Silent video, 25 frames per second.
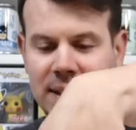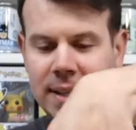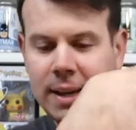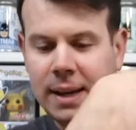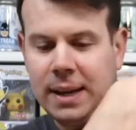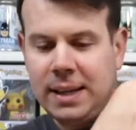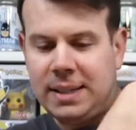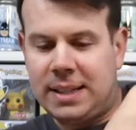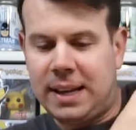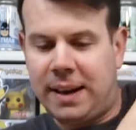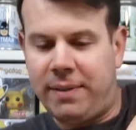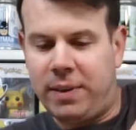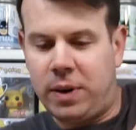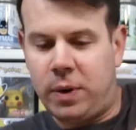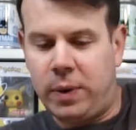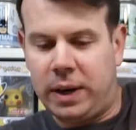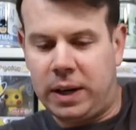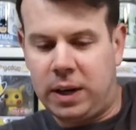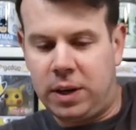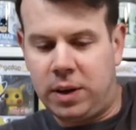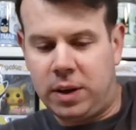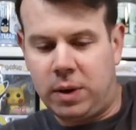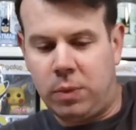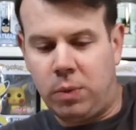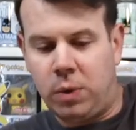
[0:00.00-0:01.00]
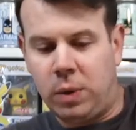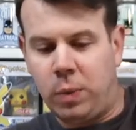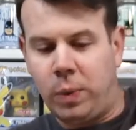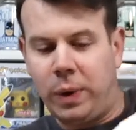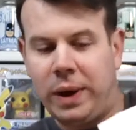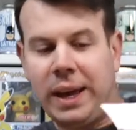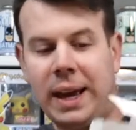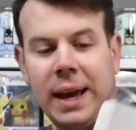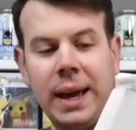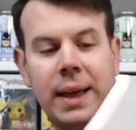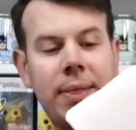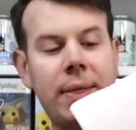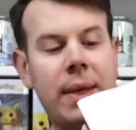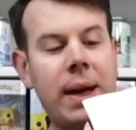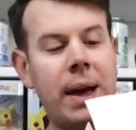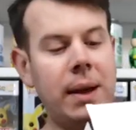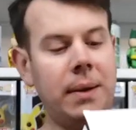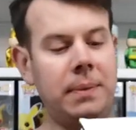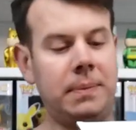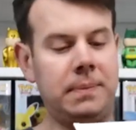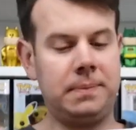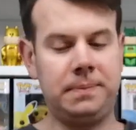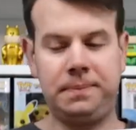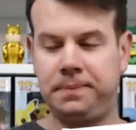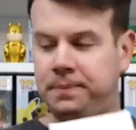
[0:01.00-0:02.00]
So let's have a quick look at what we get in
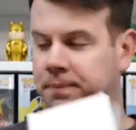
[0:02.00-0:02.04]
there.